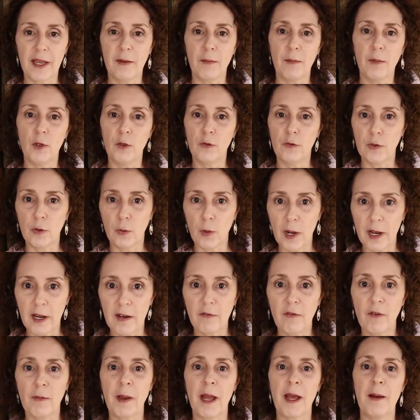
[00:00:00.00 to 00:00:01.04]
had moved away
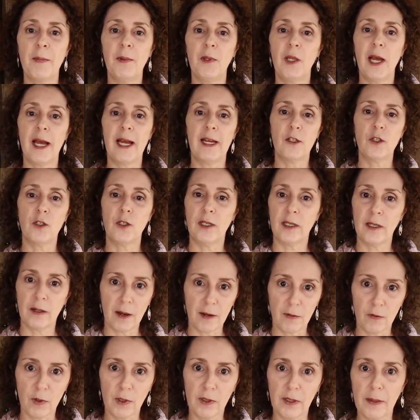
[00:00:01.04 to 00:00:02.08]
from Appalachia and,
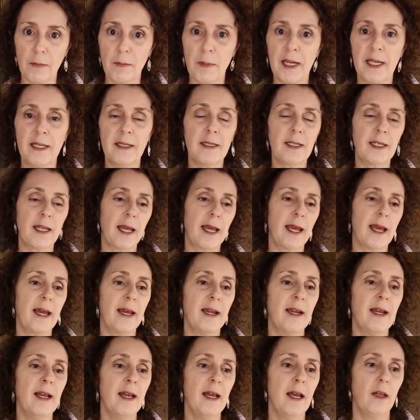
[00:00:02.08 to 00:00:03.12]
and really missed
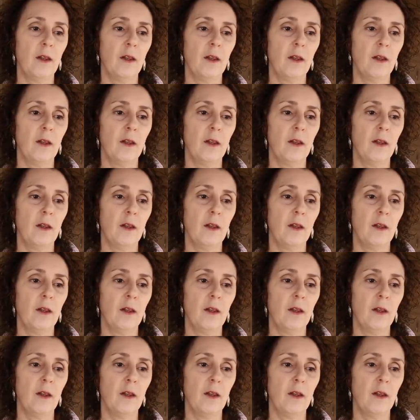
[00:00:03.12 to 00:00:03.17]
that.